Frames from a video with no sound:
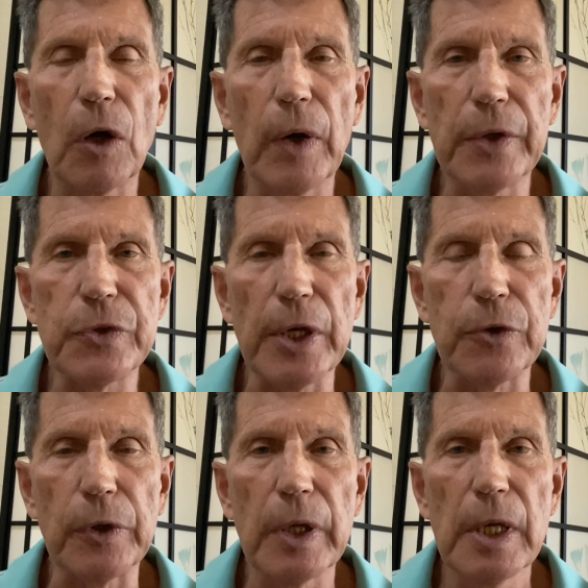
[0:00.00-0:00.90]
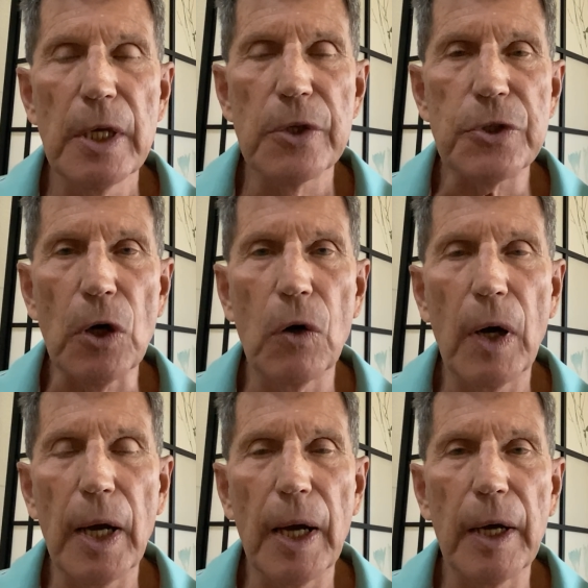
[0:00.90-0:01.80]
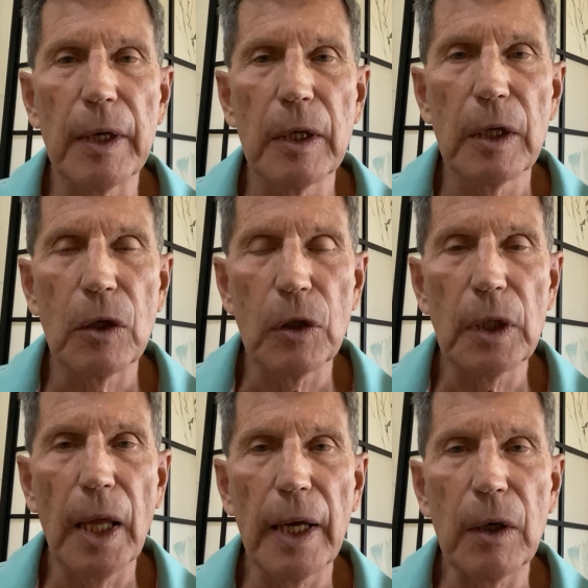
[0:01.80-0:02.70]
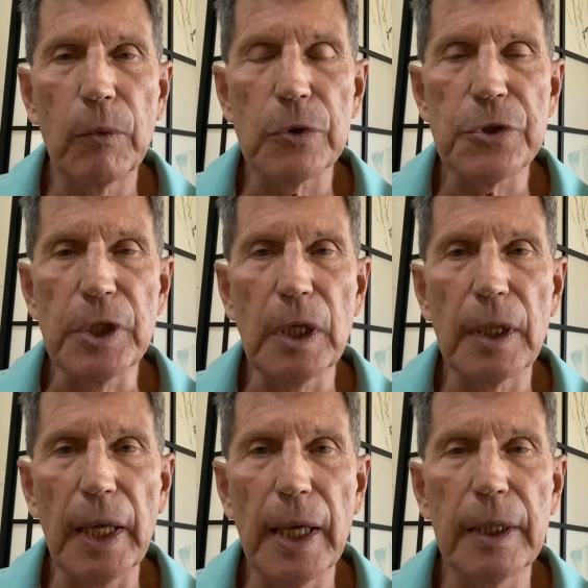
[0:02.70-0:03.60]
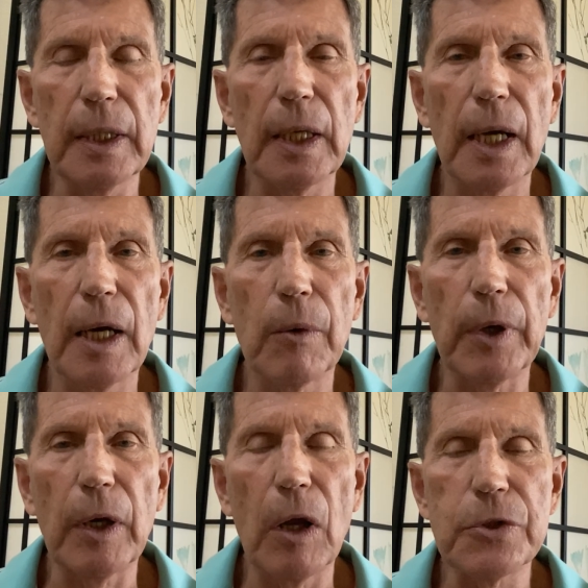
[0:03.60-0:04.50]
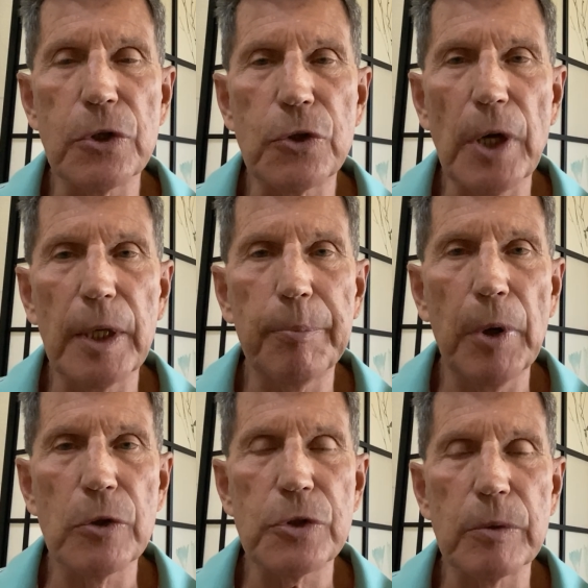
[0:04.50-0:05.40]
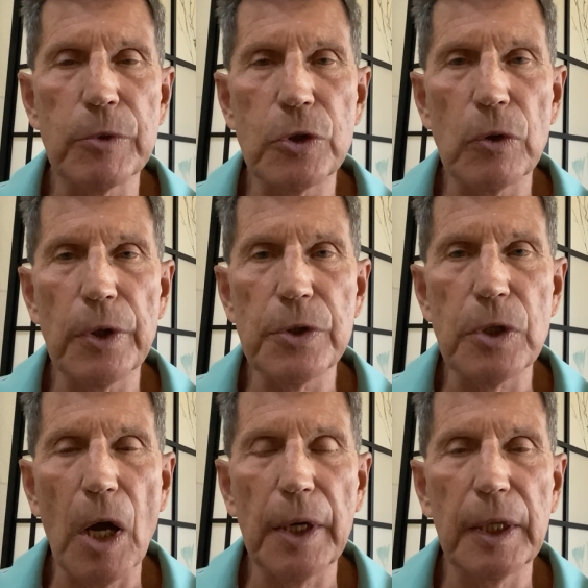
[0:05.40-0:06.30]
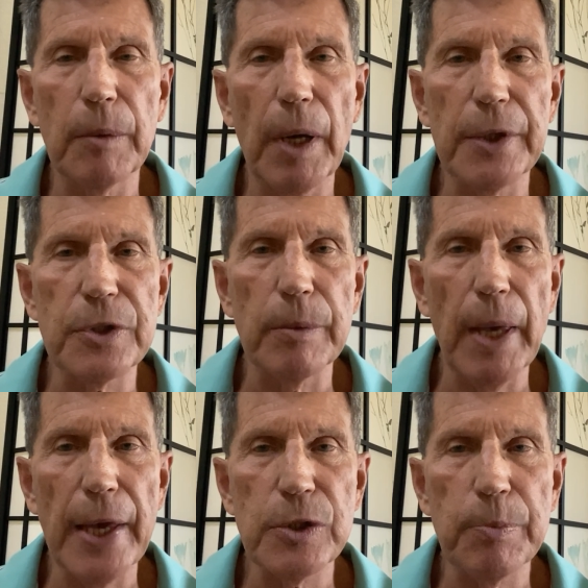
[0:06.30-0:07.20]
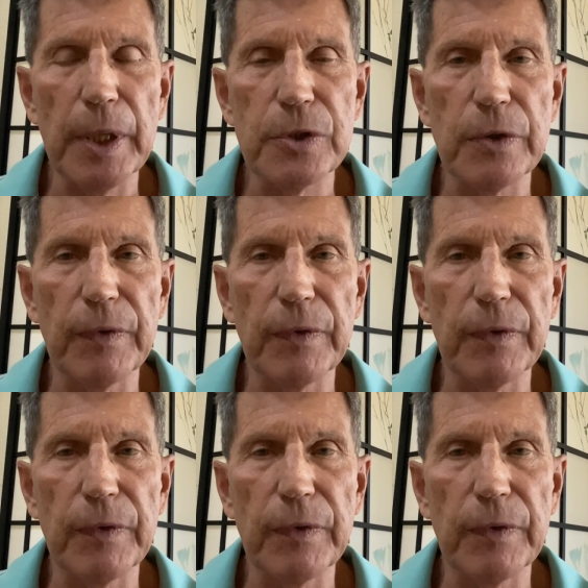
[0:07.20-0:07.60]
etc. So good luck. We'll see you then. We're going to also try to post some shorts talking about some aspects of